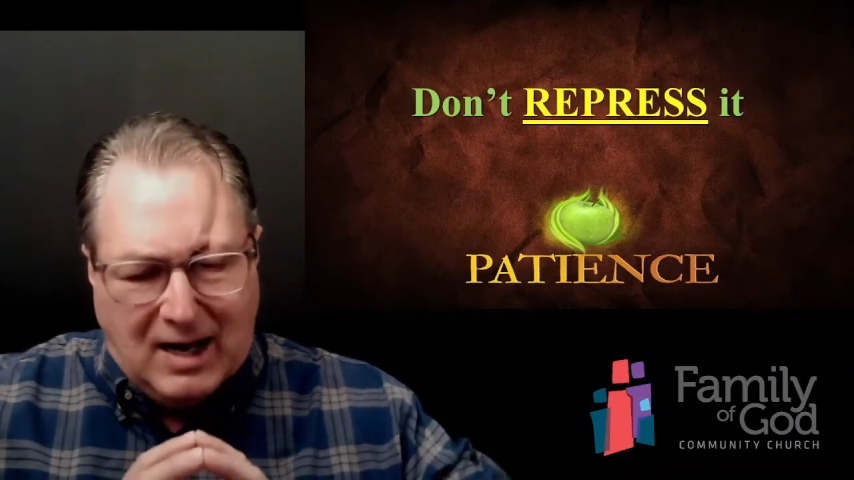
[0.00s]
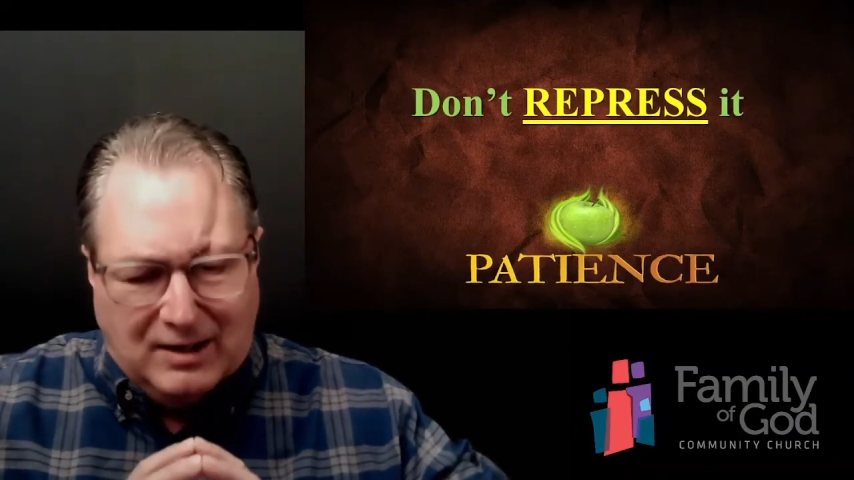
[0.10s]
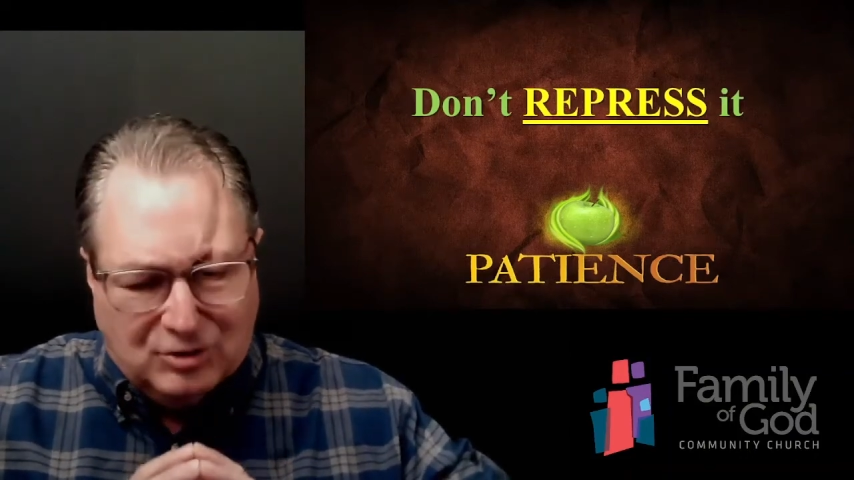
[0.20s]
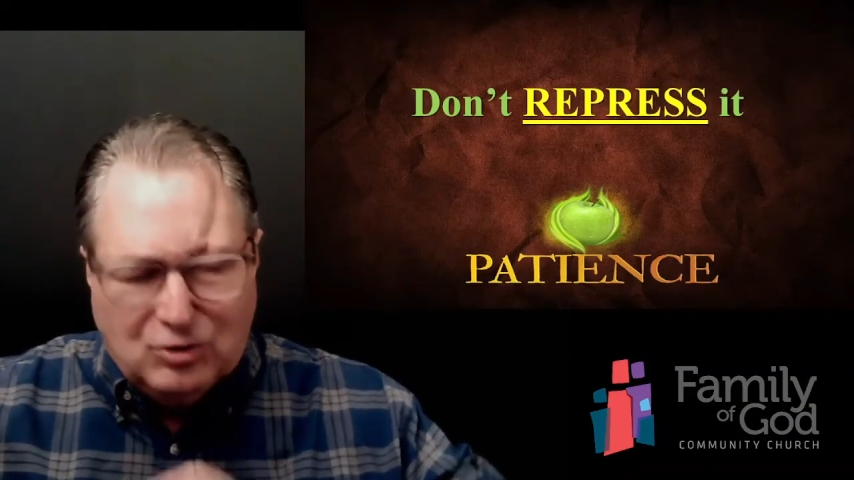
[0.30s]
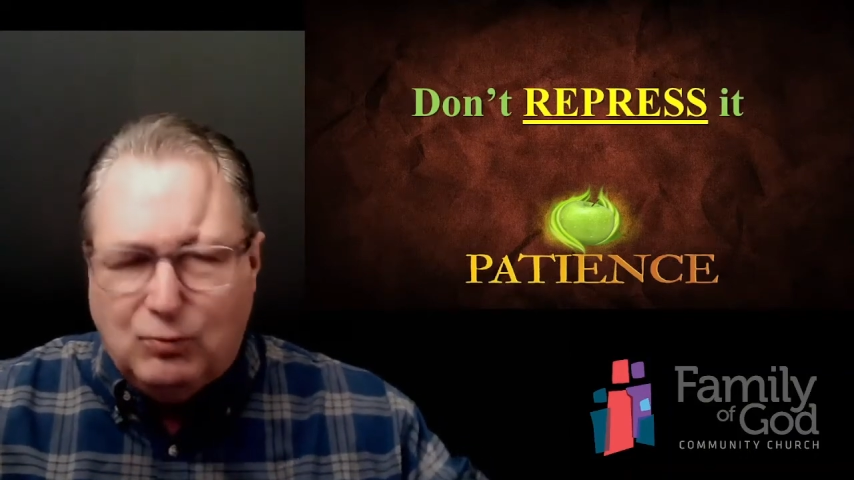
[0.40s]

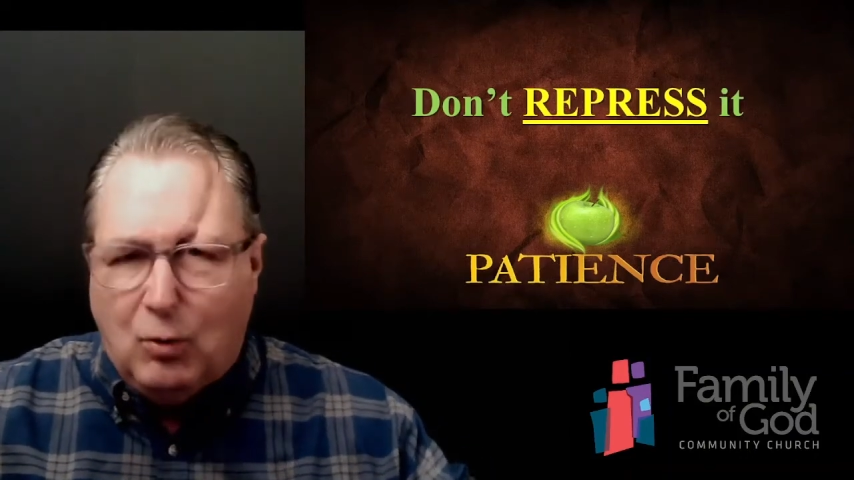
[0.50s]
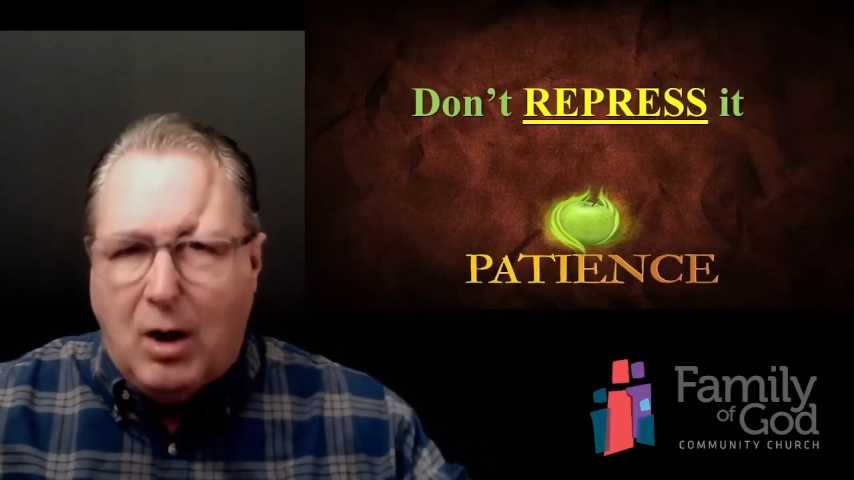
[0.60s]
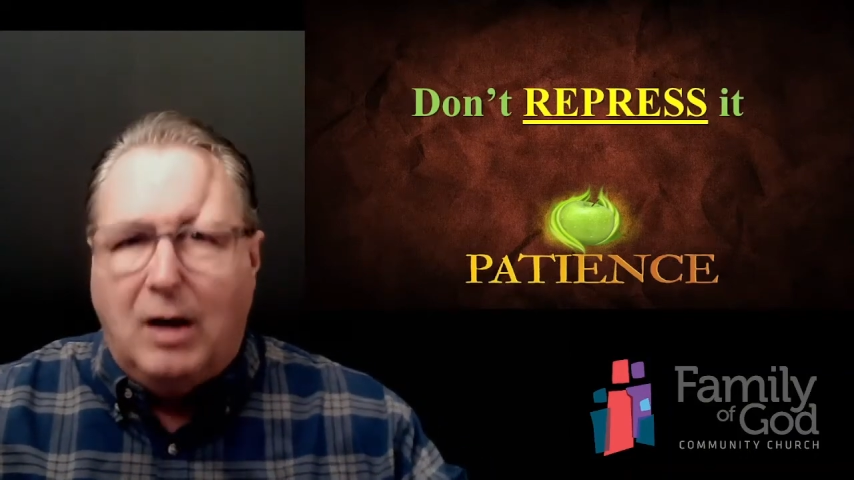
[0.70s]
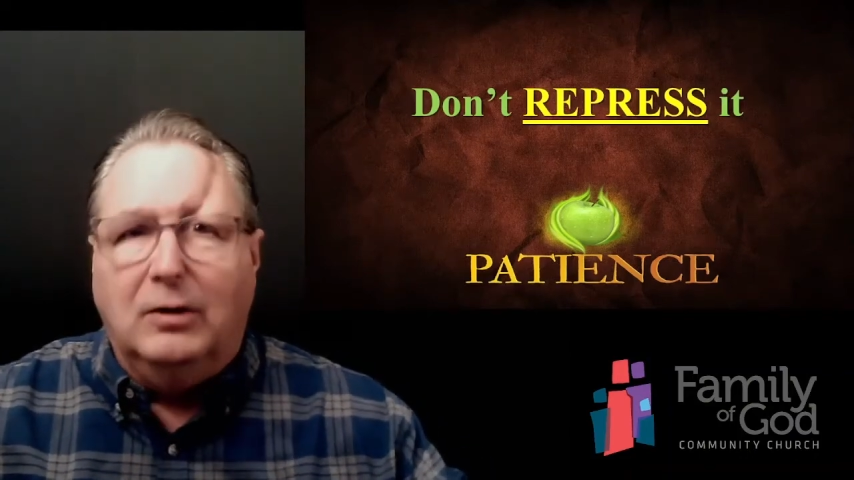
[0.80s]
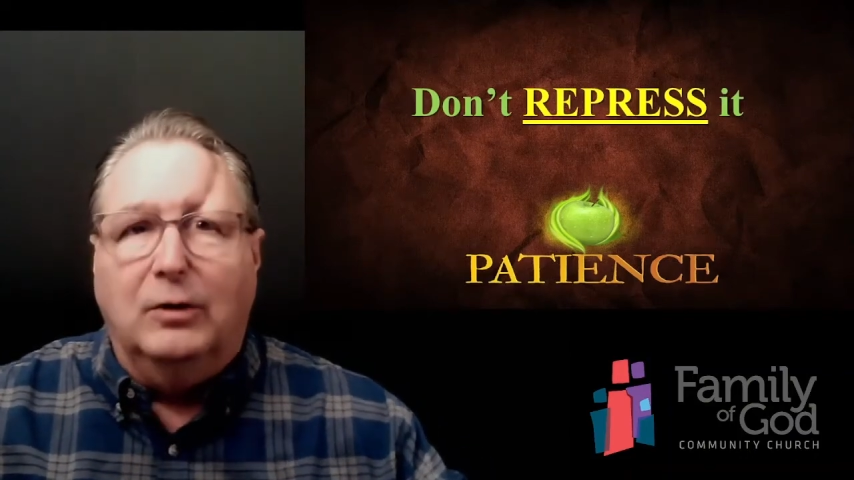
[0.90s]
I
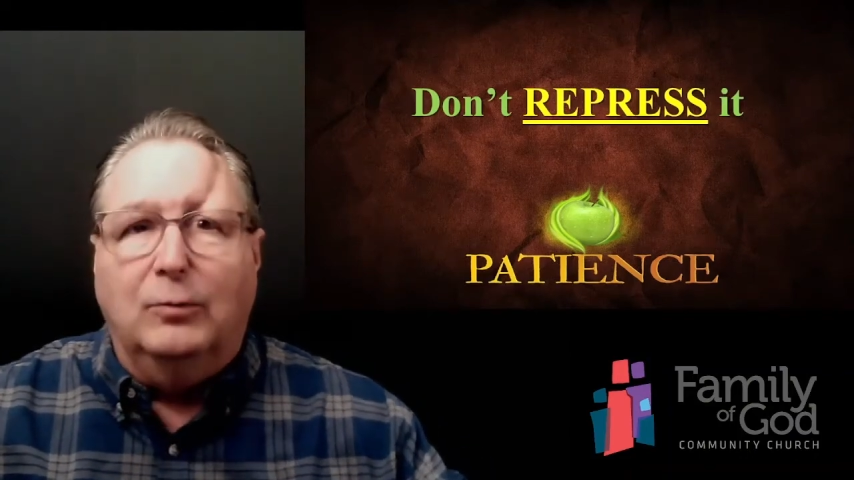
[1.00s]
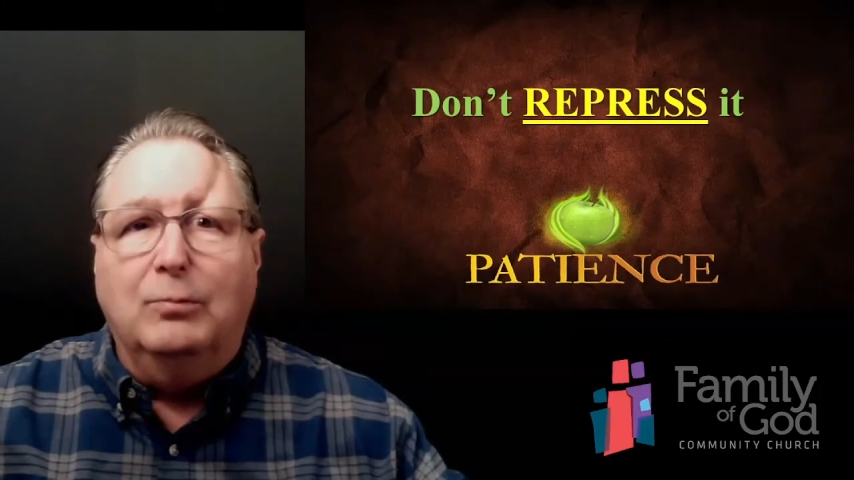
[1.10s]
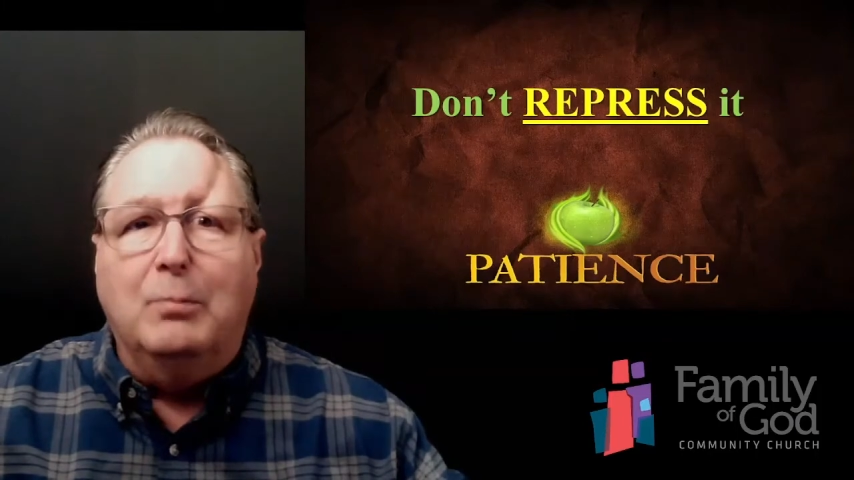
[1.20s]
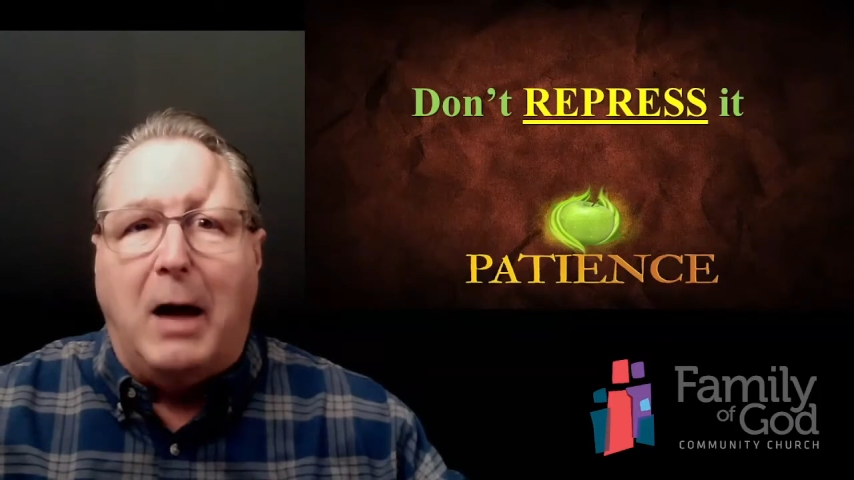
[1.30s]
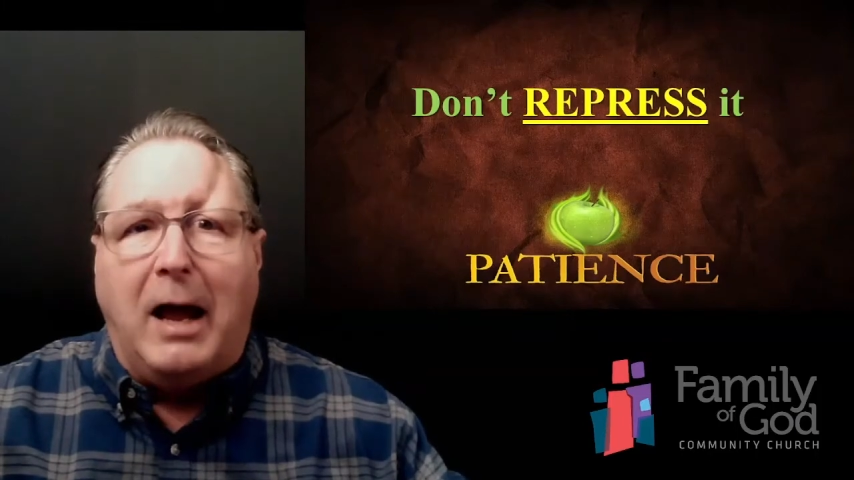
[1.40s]
swallow
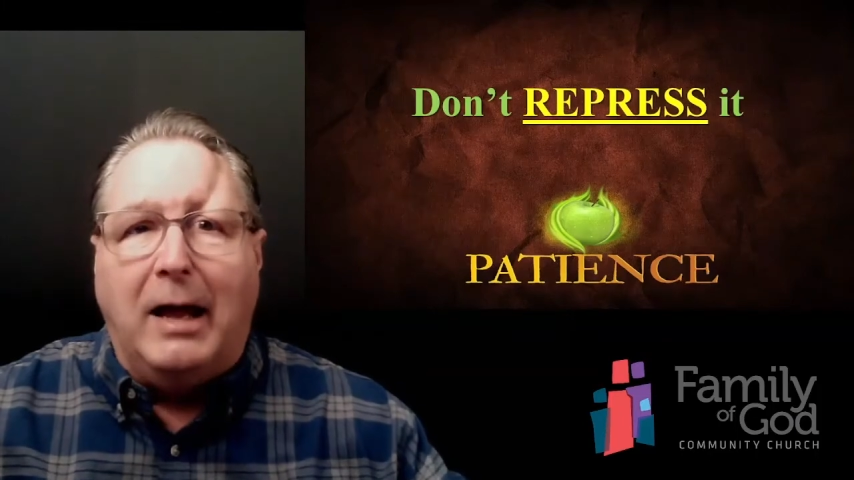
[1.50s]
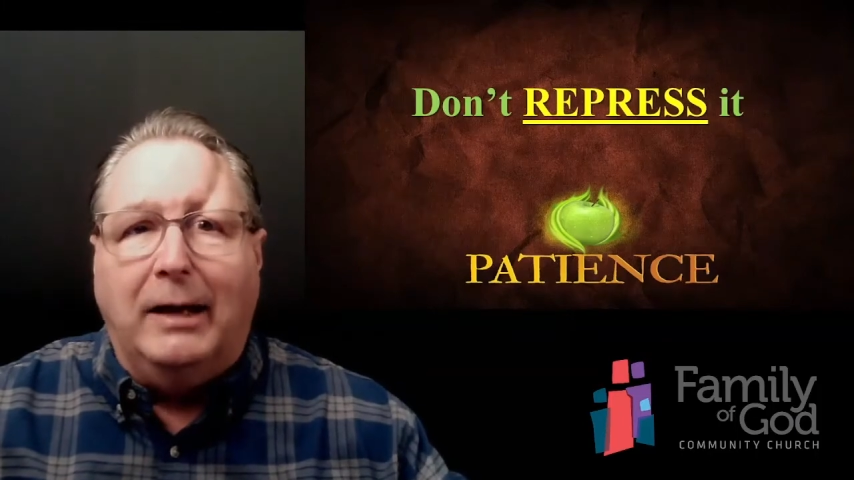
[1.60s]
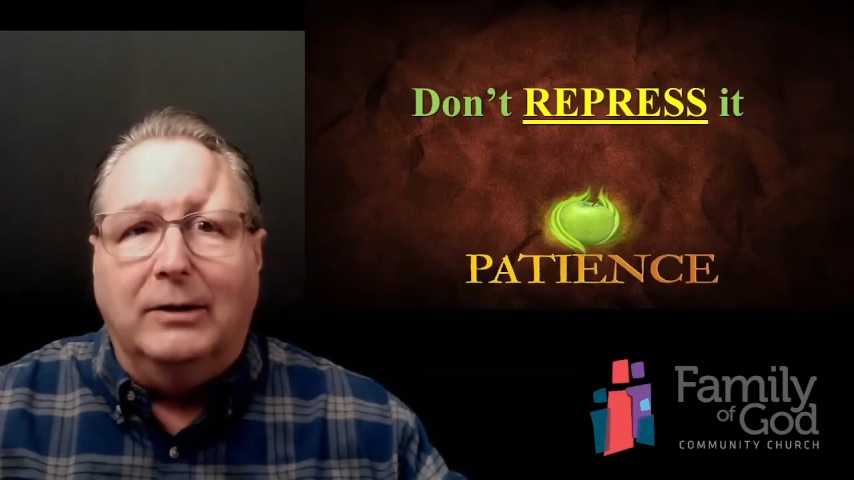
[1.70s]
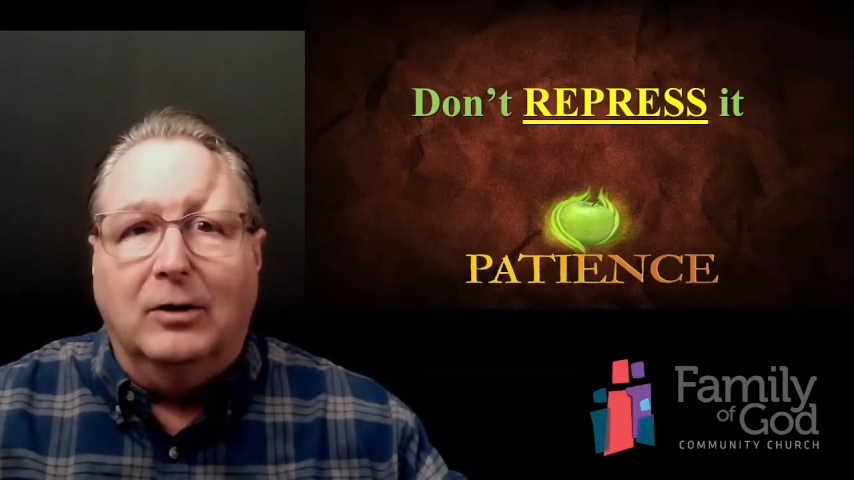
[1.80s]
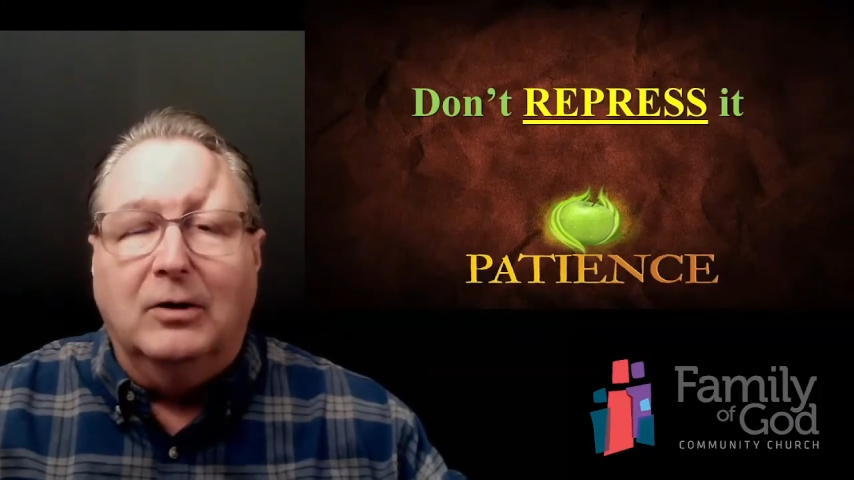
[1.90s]
my
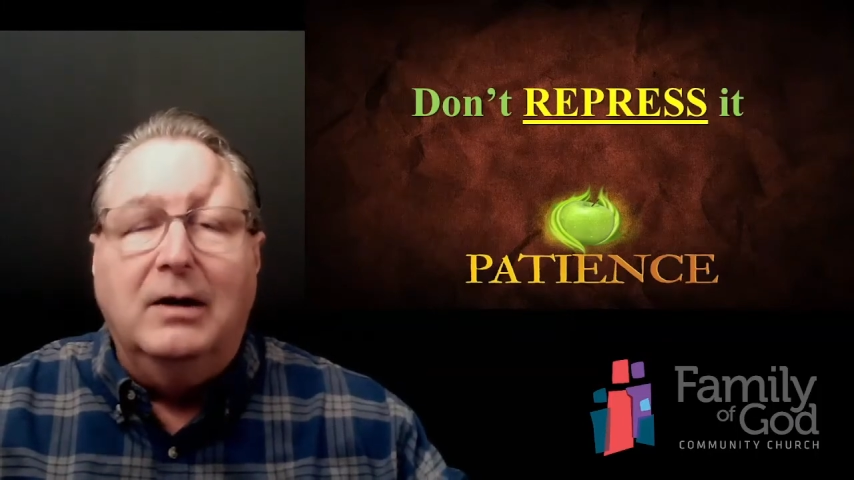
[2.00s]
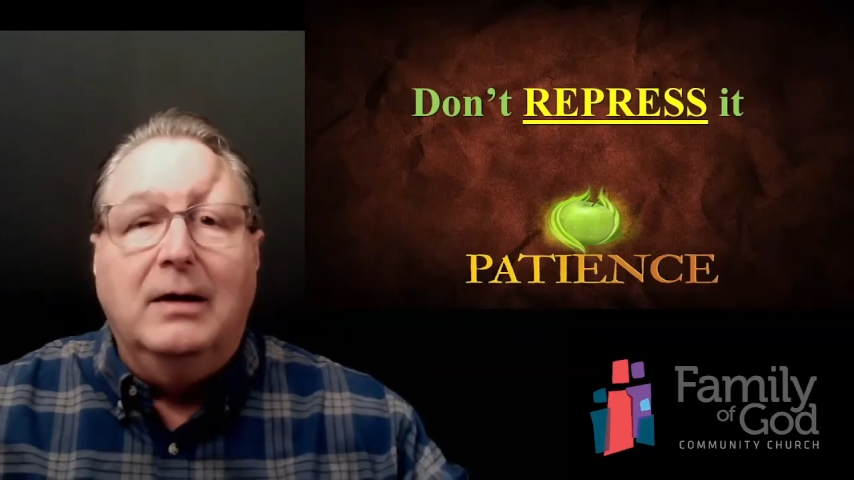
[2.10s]
anger.